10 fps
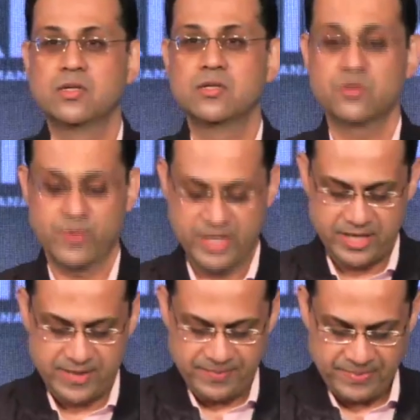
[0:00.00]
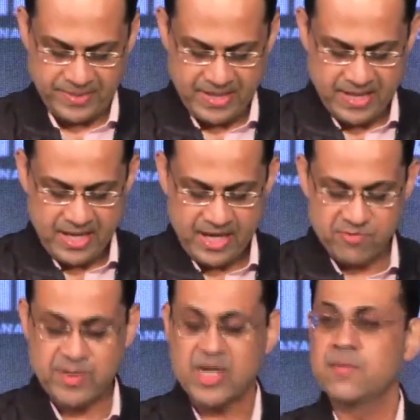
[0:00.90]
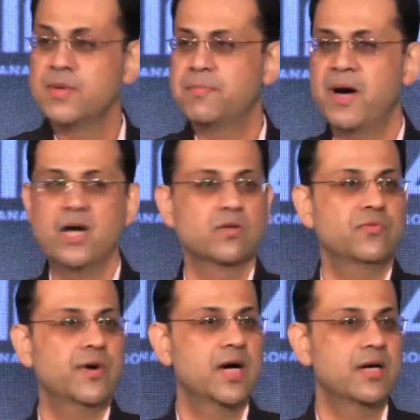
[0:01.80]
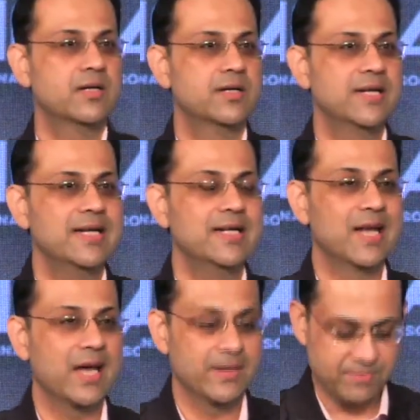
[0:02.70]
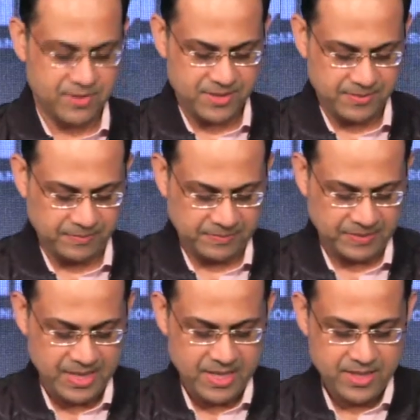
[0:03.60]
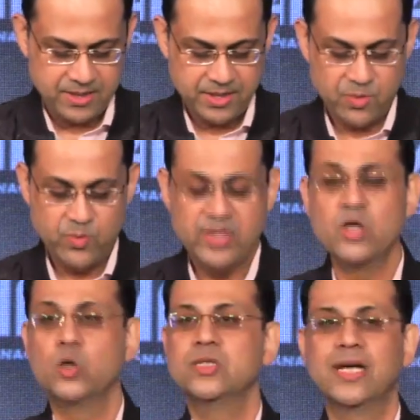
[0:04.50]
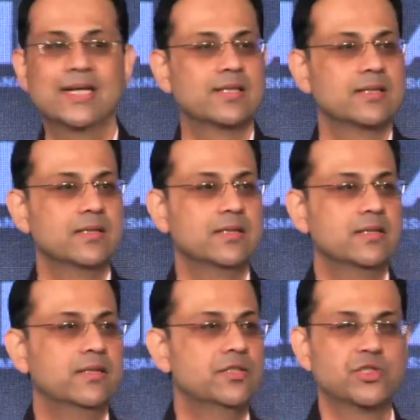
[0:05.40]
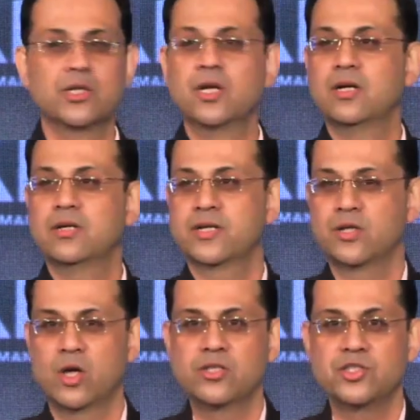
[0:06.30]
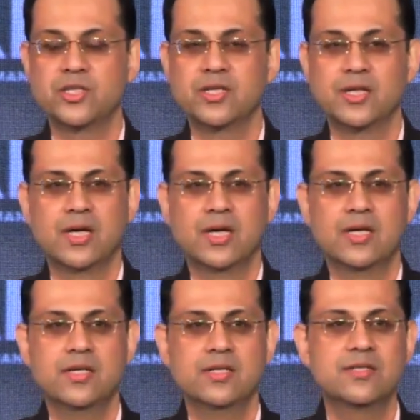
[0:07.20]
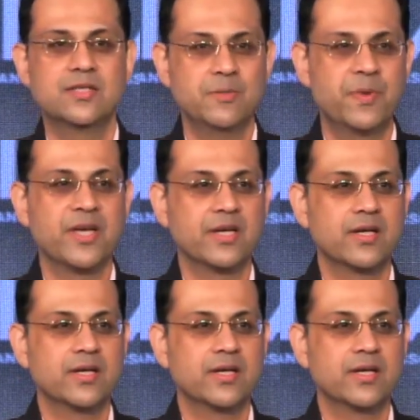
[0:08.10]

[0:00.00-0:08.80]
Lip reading: Swiggy have become a part of our daily lives, then we know that digital technology is seeping